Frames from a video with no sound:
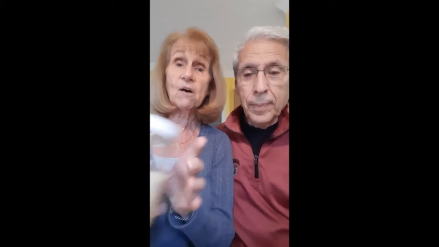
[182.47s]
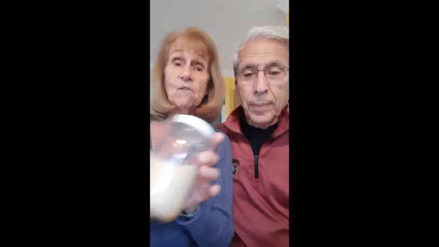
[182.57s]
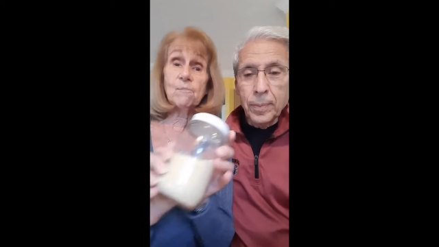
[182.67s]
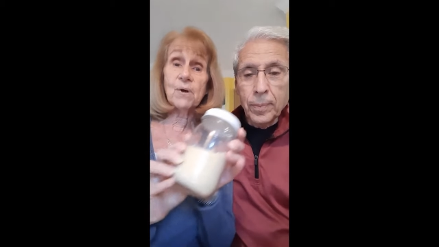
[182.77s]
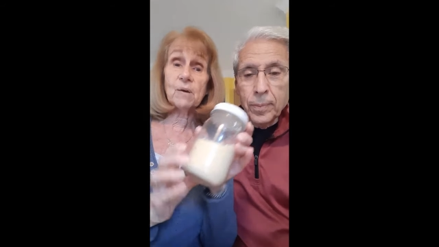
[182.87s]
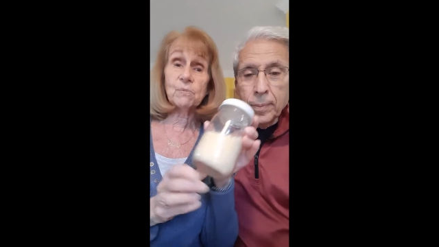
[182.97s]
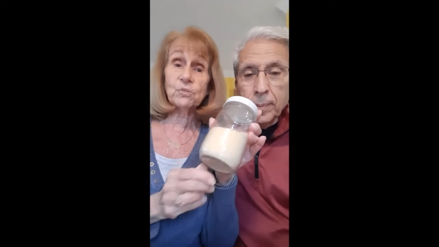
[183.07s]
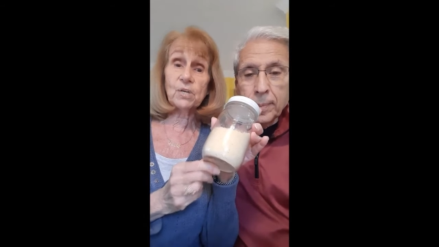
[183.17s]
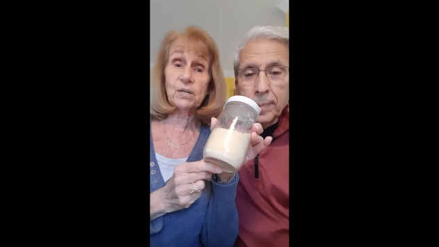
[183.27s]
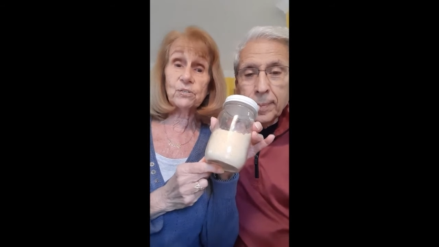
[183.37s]
Speaker 1: of
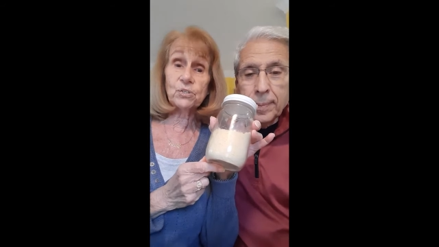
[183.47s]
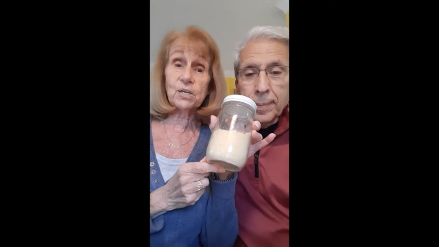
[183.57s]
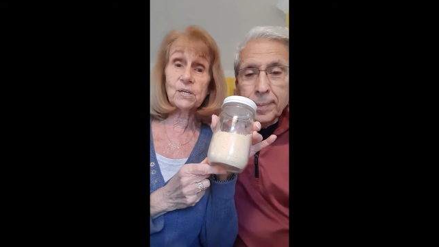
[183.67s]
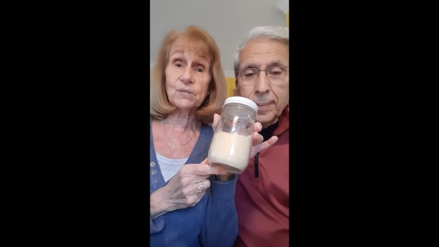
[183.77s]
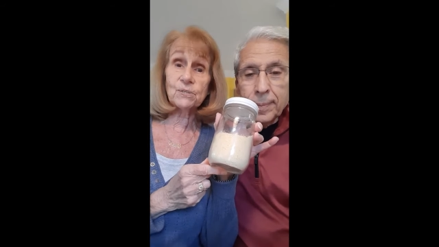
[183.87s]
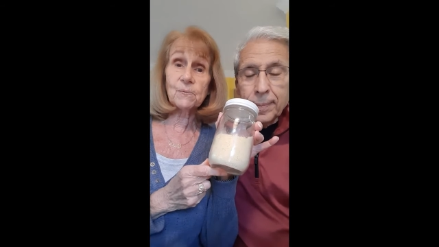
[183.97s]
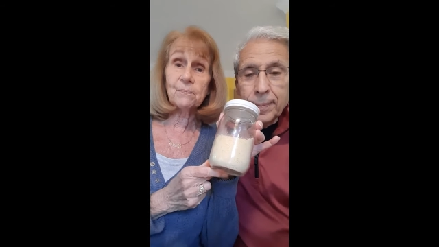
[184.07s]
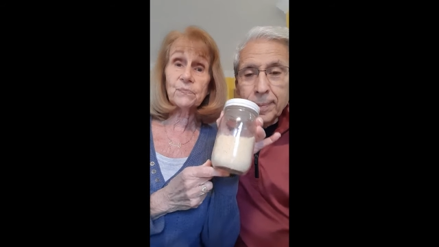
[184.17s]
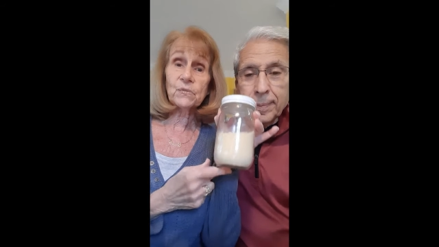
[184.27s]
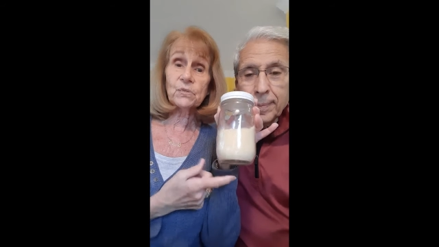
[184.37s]
Parmesan cheese.
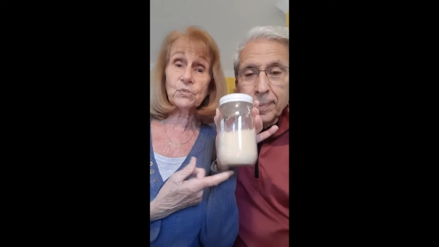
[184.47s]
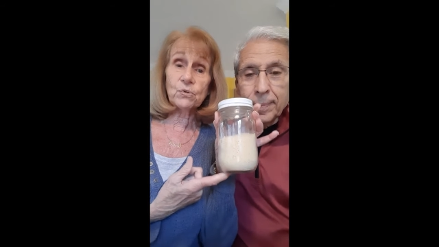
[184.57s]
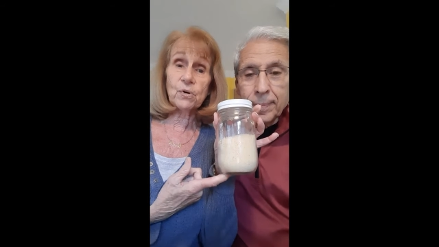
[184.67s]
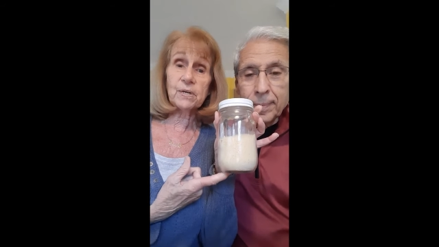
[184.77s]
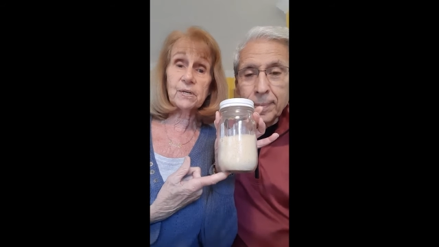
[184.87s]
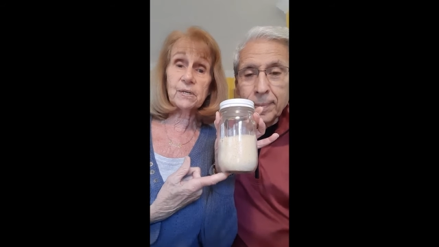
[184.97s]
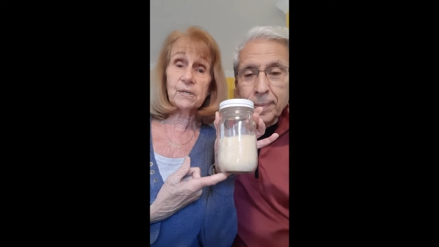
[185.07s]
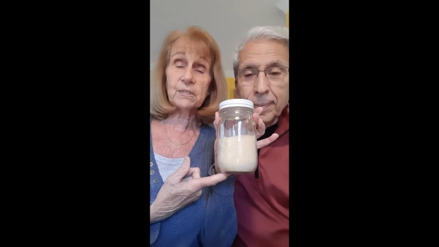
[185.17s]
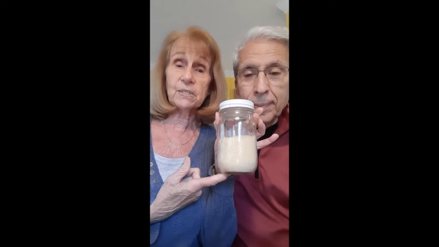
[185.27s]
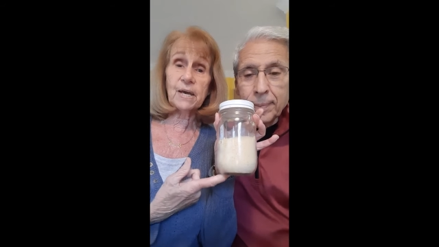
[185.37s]
Store it in a
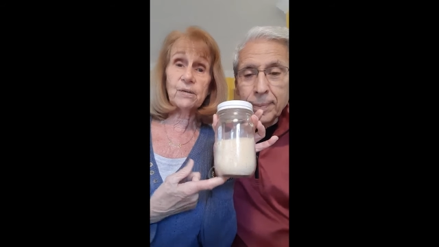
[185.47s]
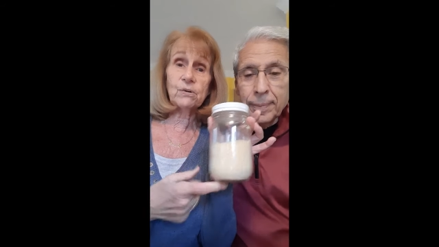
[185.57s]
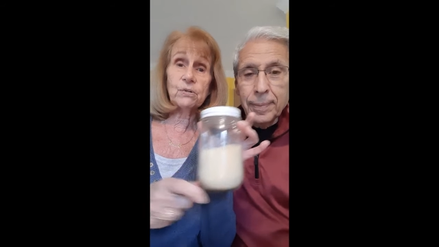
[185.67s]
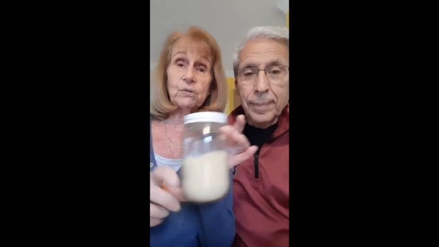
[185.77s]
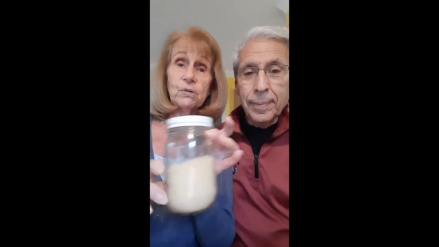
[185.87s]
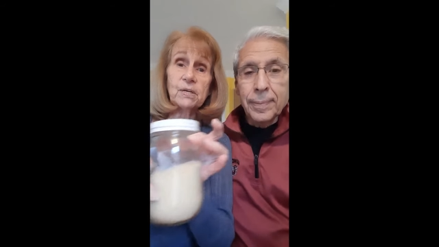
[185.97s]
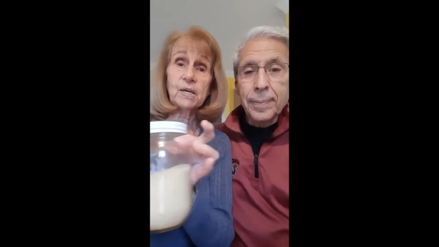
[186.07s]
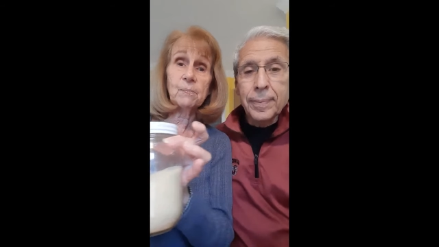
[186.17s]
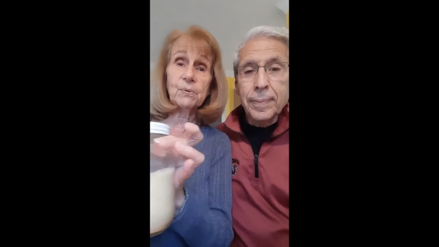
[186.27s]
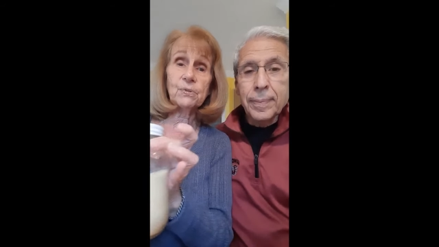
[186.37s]
container and you can
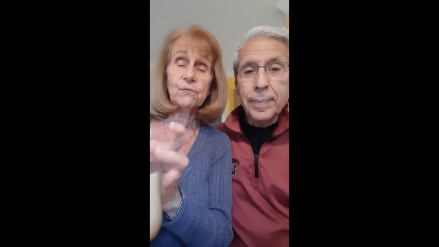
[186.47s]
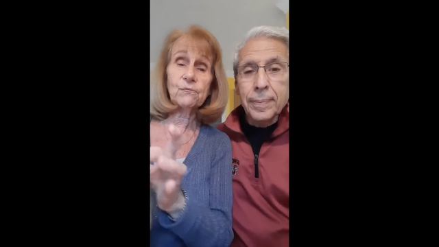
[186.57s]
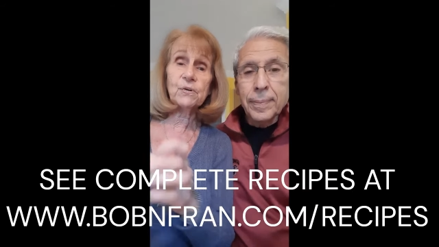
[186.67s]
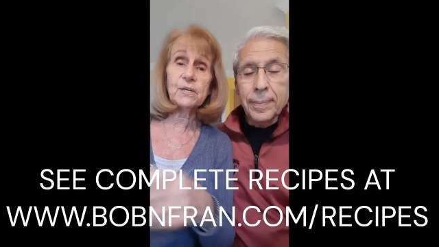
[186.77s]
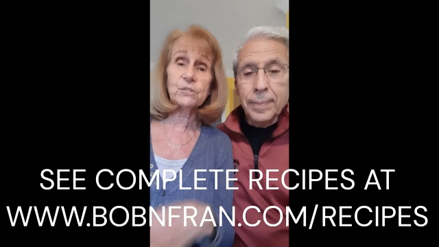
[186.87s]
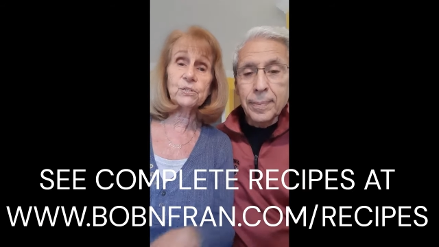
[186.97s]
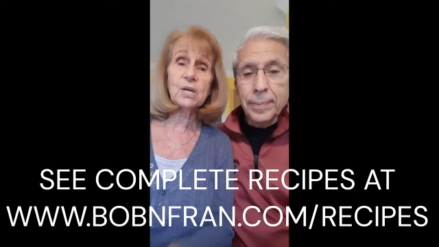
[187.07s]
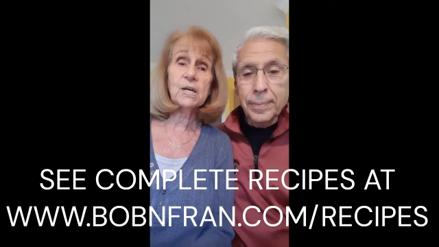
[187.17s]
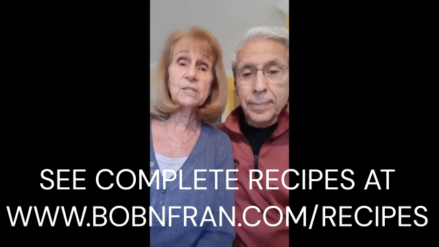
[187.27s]
keep it in the fridge.